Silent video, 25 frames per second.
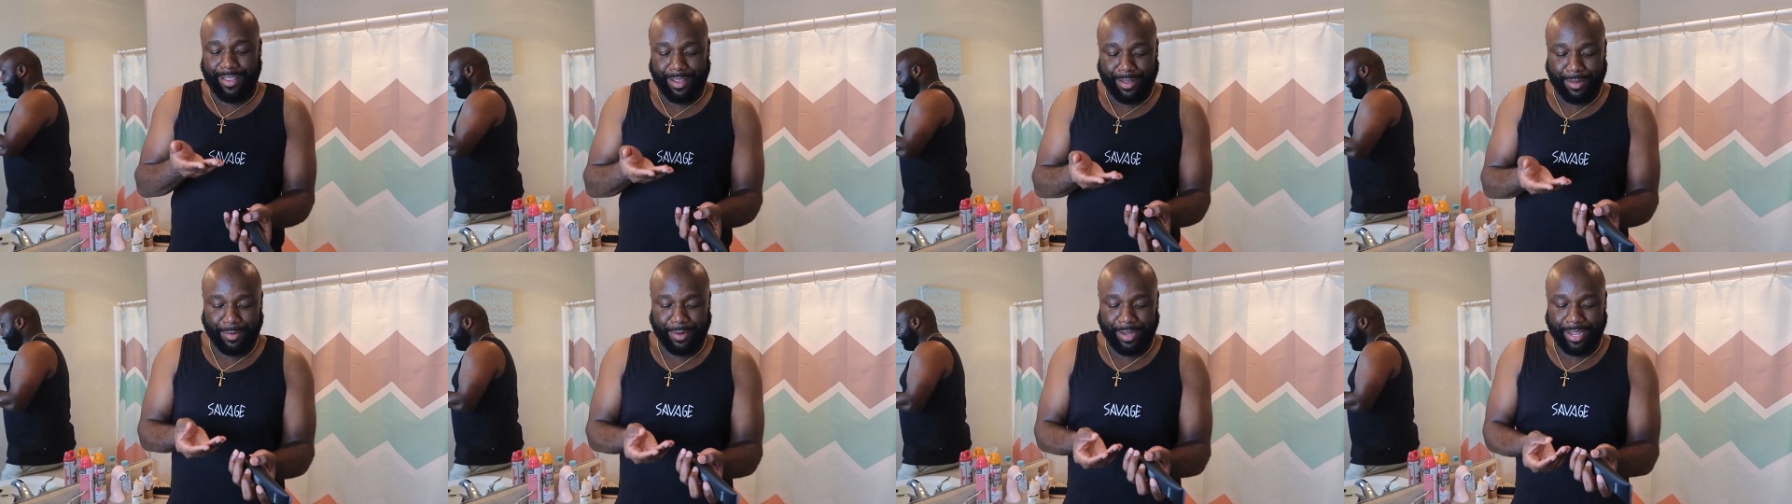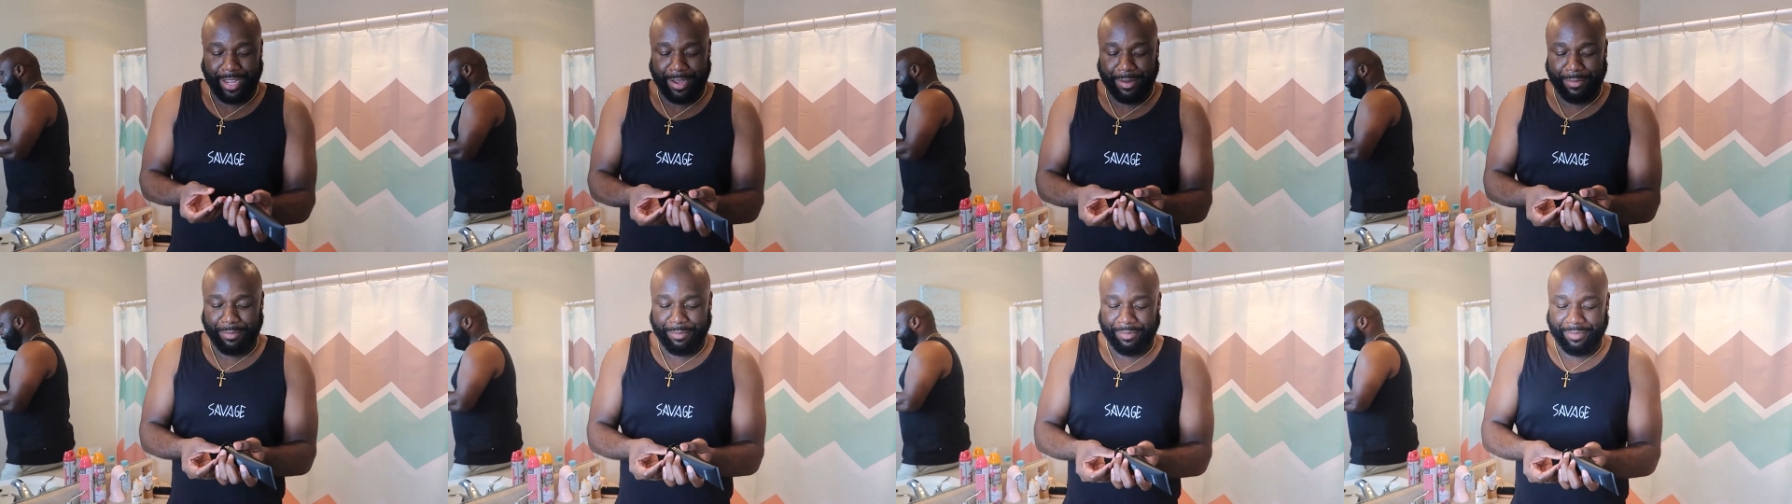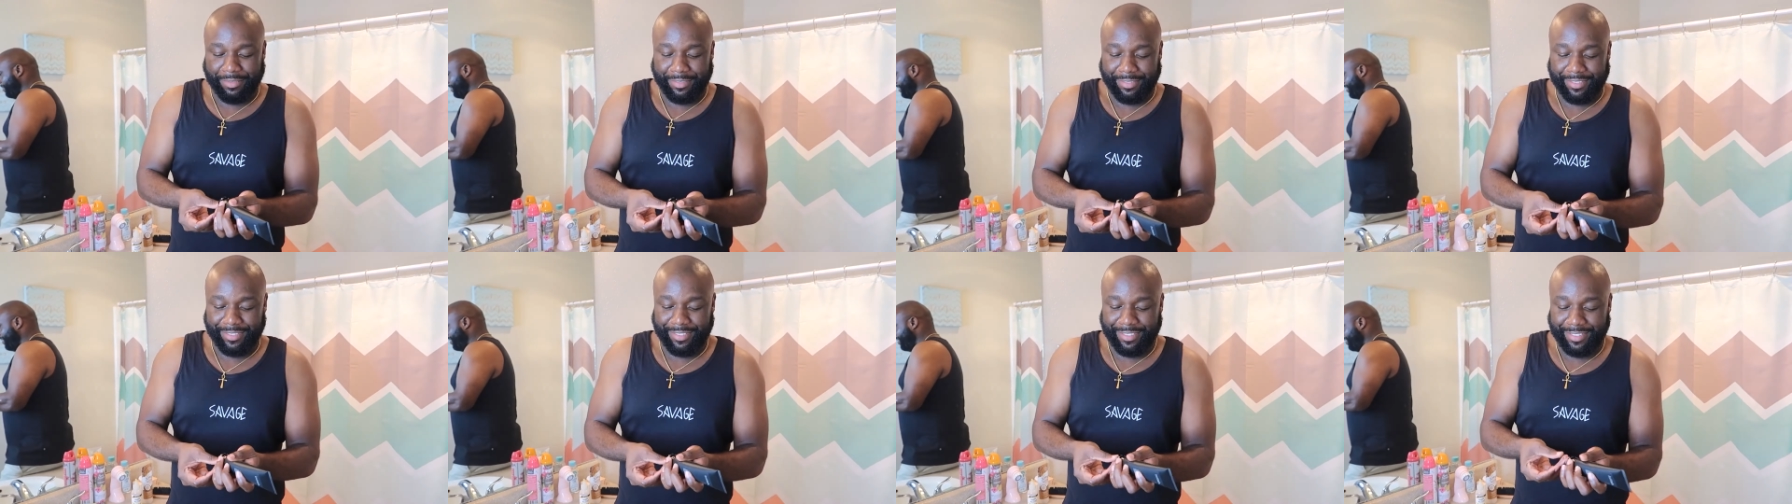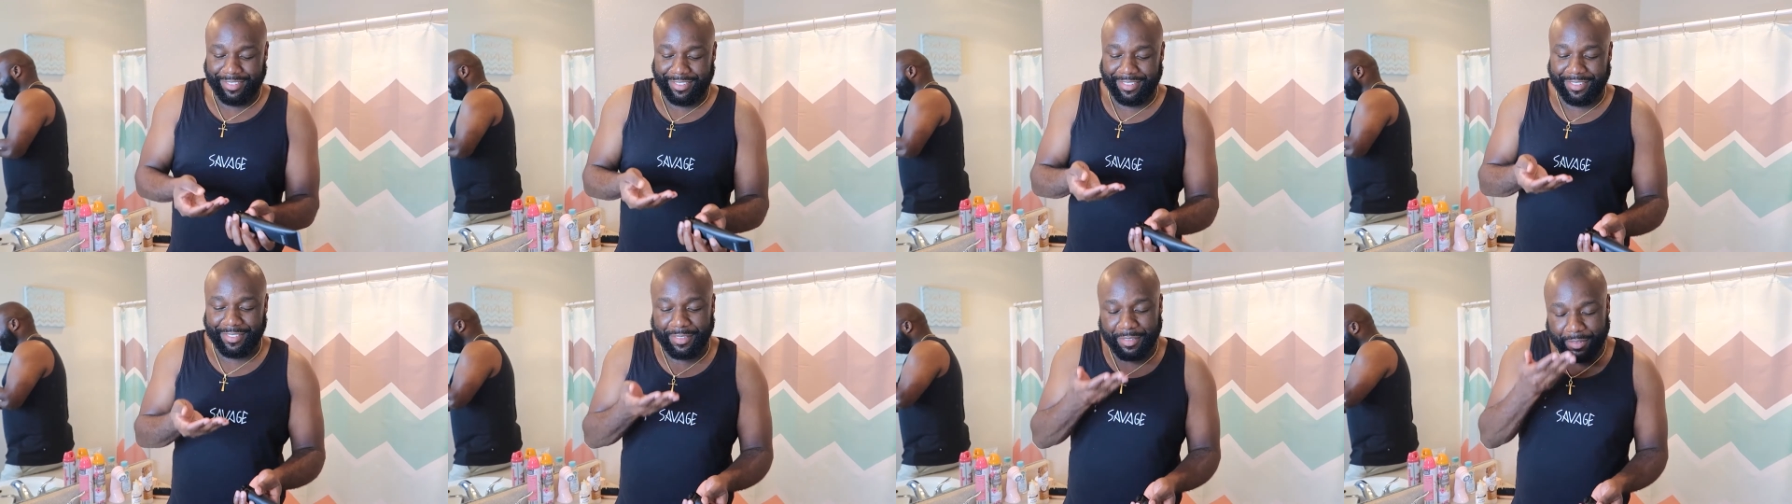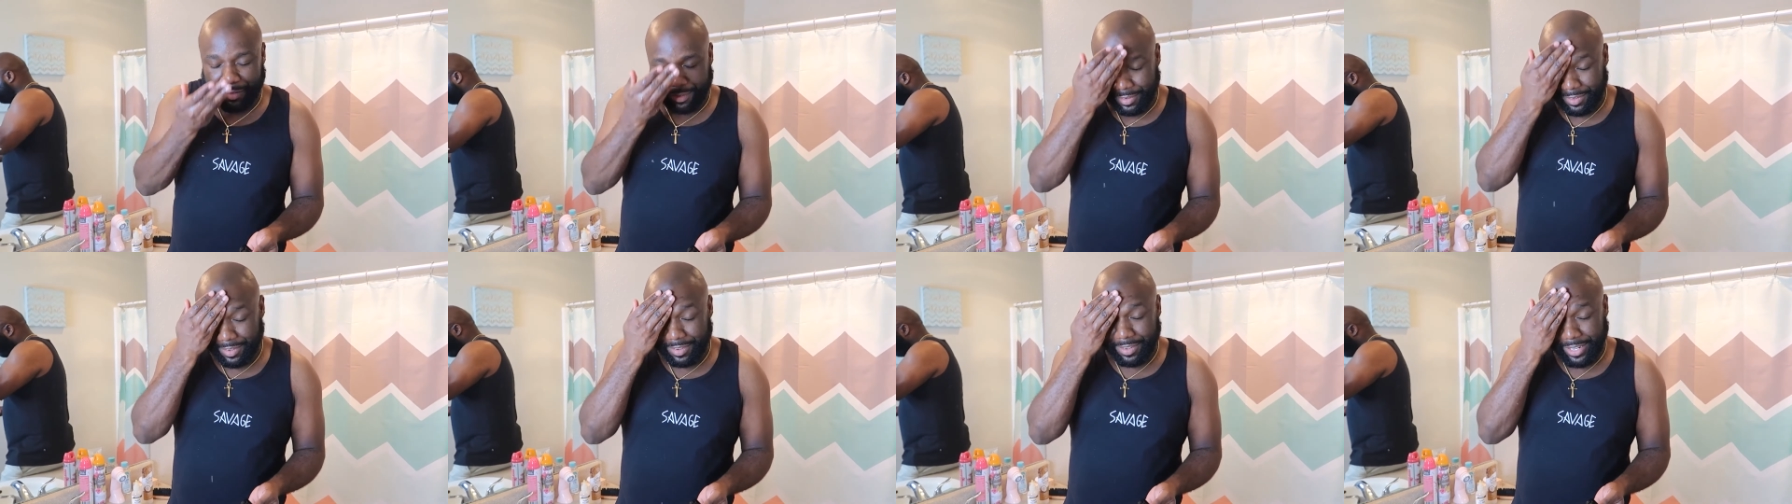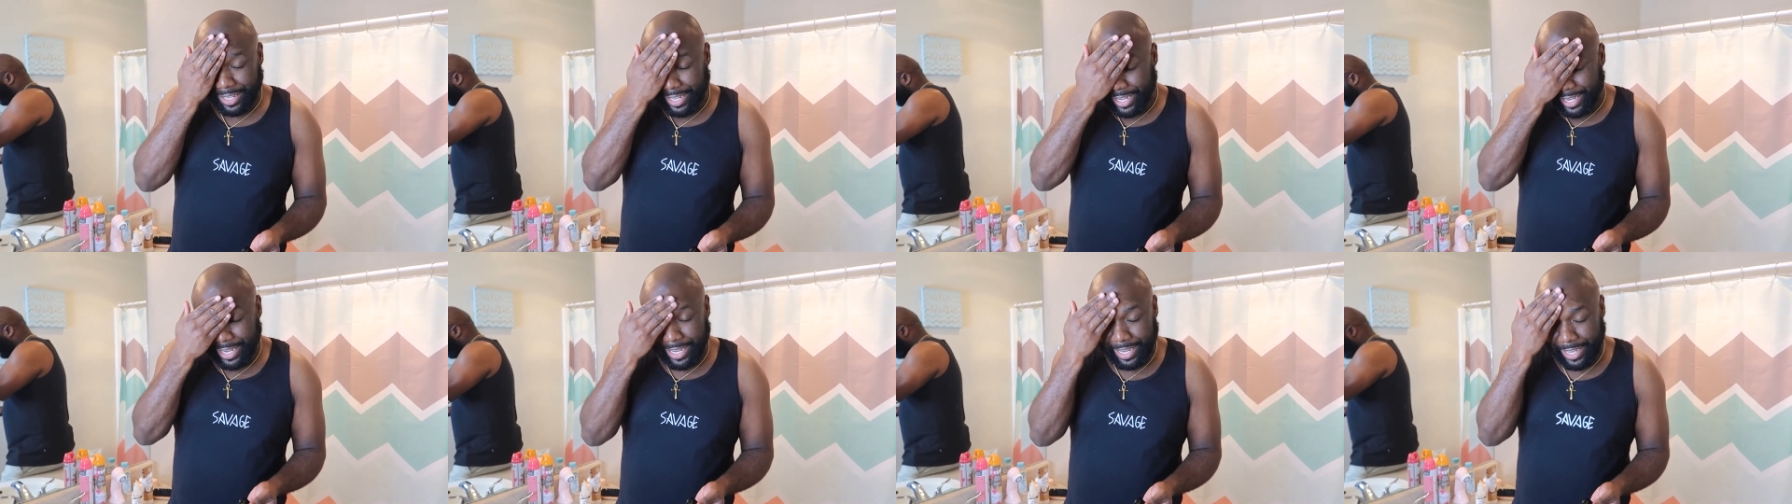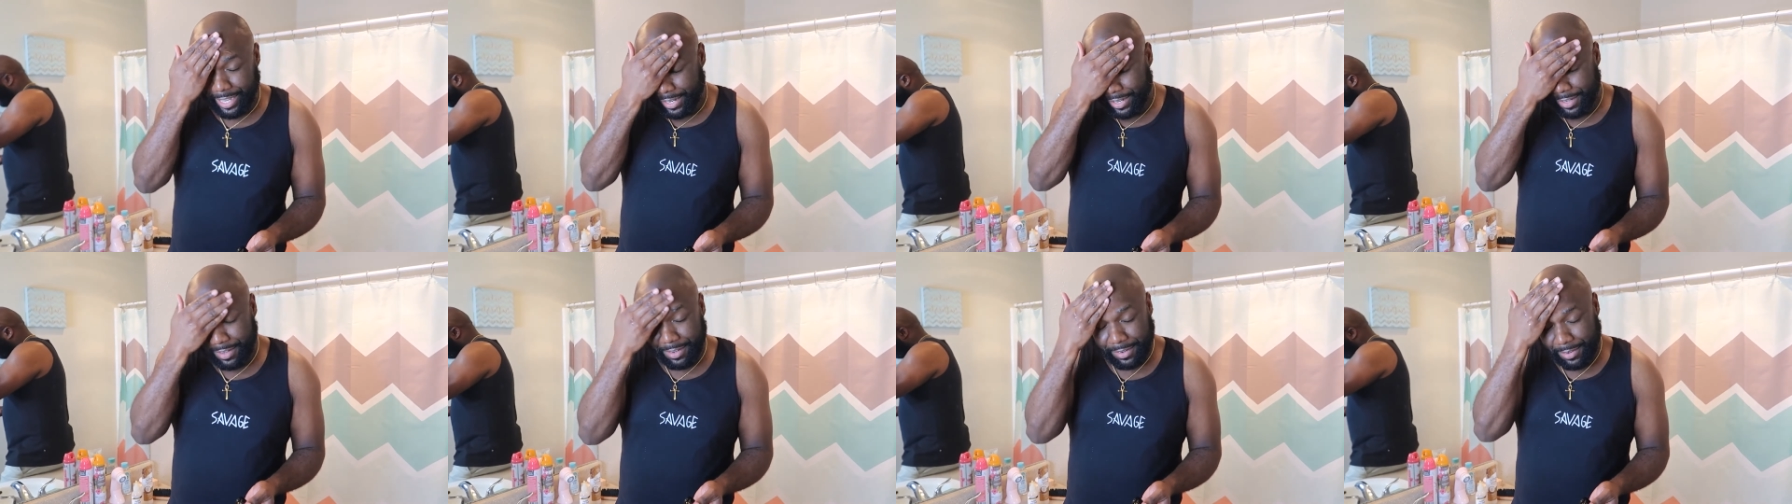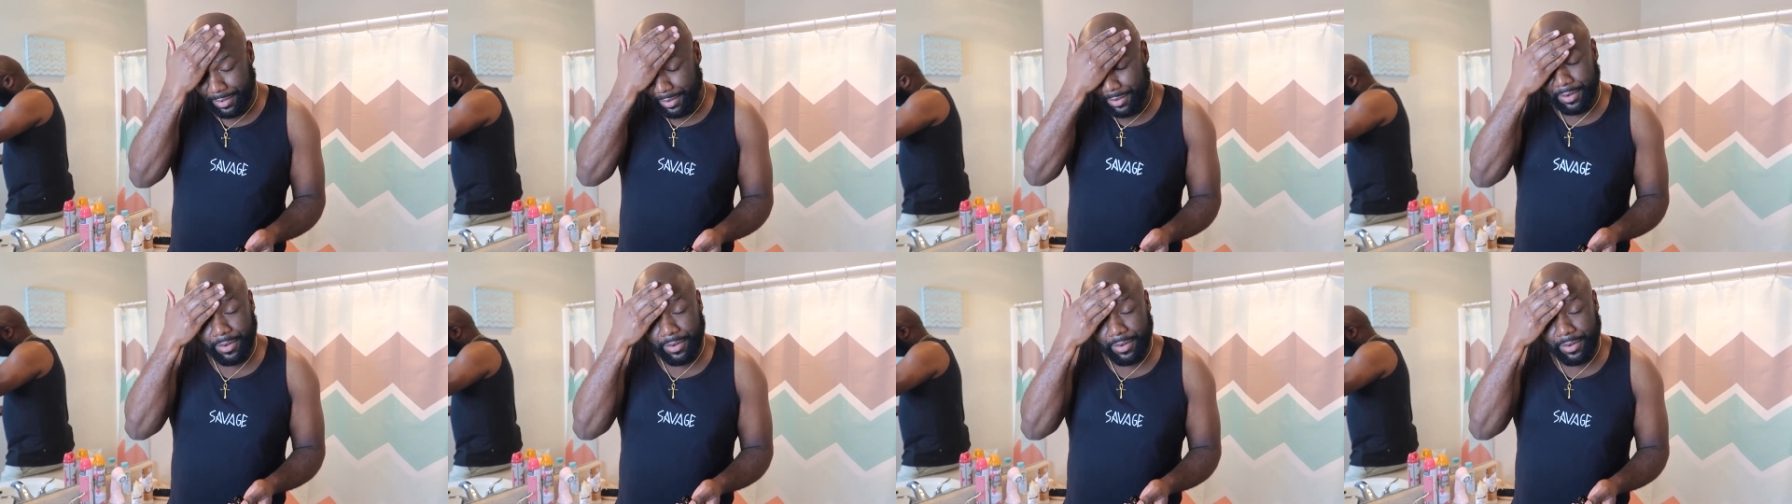Okay, and